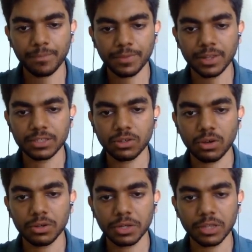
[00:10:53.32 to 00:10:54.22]
Let's
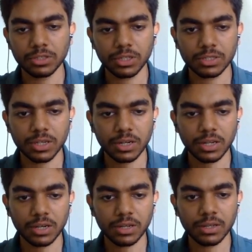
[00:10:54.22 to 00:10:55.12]
call it nginx
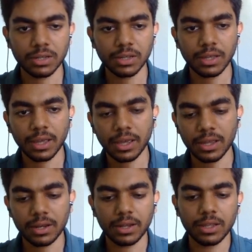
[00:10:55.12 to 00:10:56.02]
container
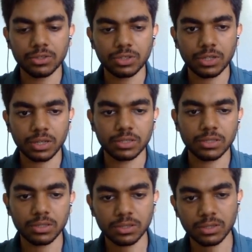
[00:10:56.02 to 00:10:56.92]
and
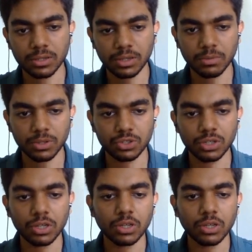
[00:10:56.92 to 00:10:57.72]
nginx image.